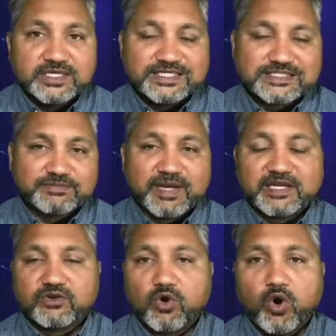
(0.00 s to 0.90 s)

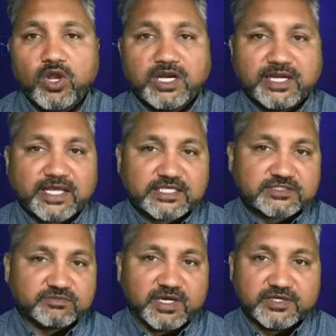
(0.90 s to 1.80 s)
despite all
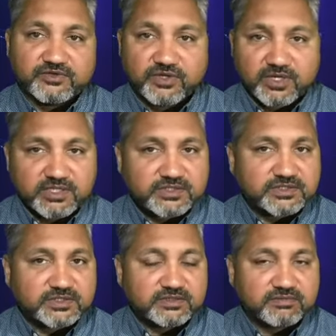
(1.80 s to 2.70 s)
attacks by
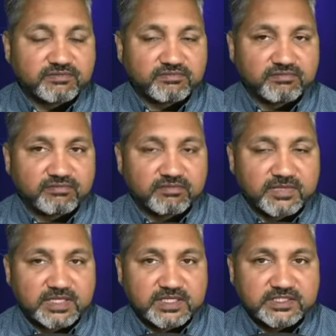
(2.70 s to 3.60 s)
terrorists
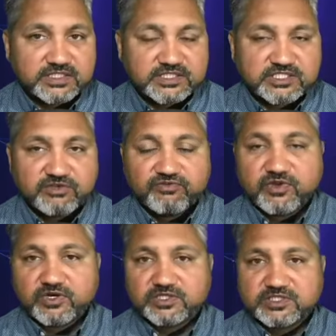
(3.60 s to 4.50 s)

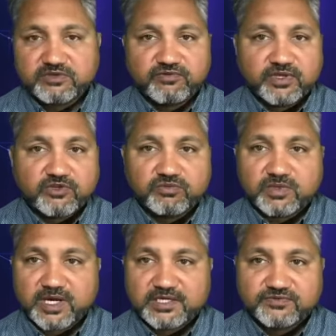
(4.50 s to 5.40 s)
severe, severe
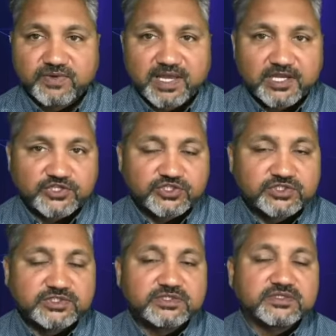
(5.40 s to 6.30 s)
human rights
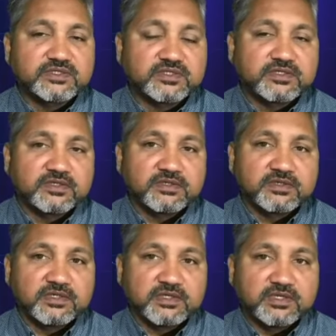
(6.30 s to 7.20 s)
violations
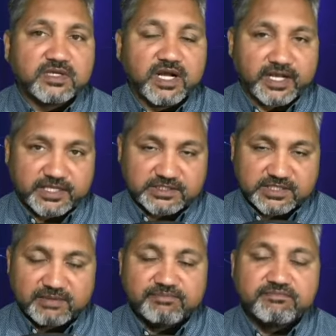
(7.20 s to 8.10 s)
against
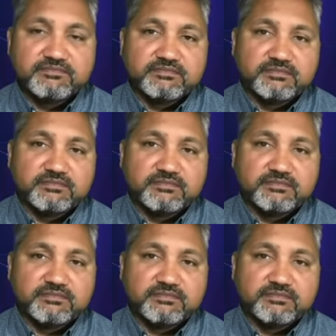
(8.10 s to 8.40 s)
them